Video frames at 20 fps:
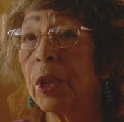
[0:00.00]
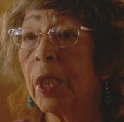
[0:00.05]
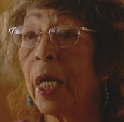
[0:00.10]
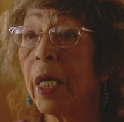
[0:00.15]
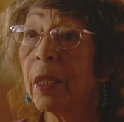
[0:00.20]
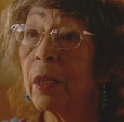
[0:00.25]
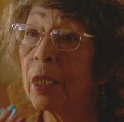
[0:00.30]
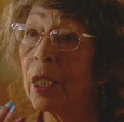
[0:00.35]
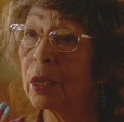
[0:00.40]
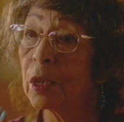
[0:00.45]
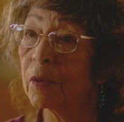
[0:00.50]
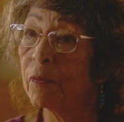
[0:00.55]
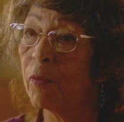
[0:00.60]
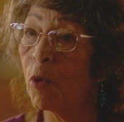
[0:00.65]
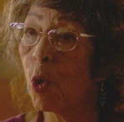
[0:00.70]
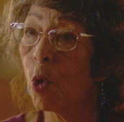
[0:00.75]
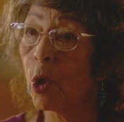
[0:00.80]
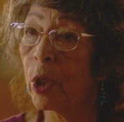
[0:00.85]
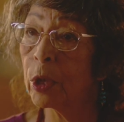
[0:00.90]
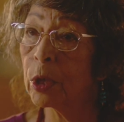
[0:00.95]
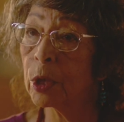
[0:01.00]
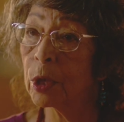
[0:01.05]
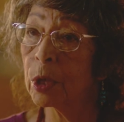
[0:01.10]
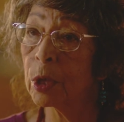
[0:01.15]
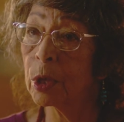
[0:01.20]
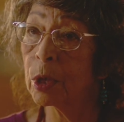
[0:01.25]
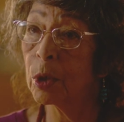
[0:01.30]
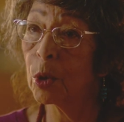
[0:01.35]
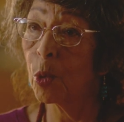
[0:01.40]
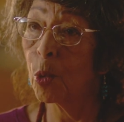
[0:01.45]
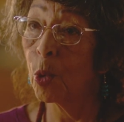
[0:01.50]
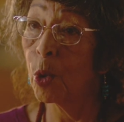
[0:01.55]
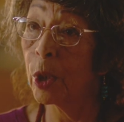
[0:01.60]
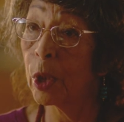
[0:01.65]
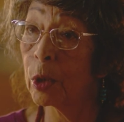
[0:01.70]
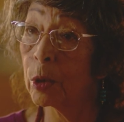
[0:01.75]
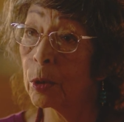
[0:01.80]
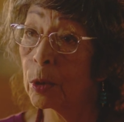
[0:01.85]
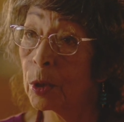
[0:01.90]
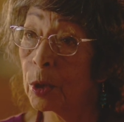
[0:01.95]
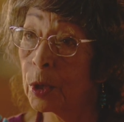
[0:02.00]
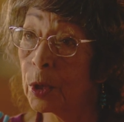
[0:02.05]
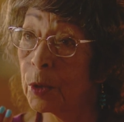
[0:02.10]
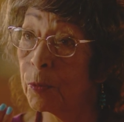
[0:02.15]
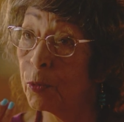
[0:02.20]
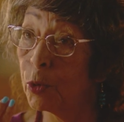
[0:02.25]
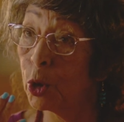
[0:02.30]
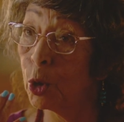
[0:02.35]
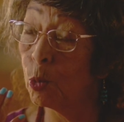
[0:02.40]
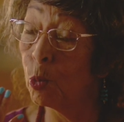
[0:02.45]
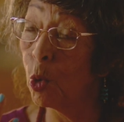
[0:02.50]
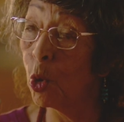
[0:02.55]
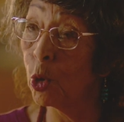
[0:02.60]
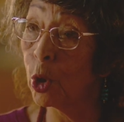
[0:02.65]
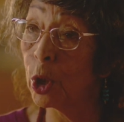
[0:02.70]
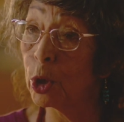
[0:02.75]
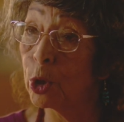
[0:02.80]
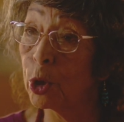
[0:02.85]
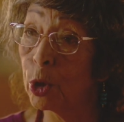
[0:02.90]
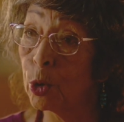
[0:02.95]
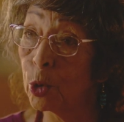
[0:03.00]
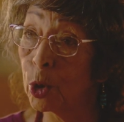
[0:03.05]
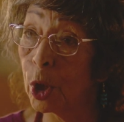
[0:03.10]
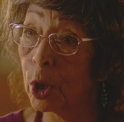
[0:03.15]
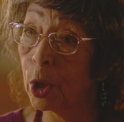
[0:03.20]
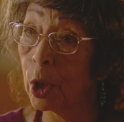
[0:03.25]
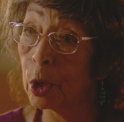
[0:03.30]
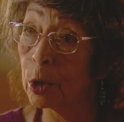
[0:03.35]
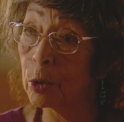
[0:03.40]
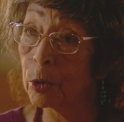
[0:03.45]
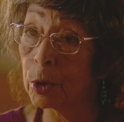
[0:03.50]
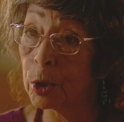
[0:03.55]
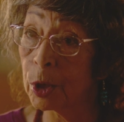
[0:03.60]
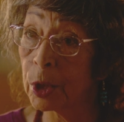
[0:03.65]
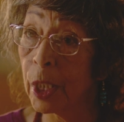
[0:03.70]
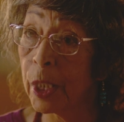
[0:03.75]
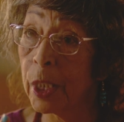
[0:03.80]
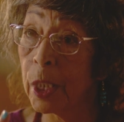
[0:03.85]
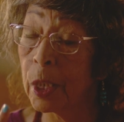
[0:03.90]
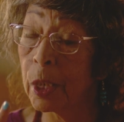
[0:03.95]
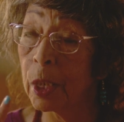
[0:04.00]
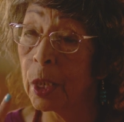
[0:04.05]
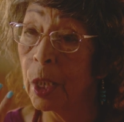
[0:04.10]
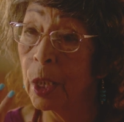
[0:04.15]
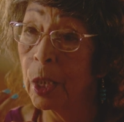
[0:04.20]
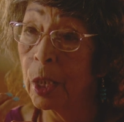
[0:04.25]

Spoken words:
had this voice where if she wanted you to understand,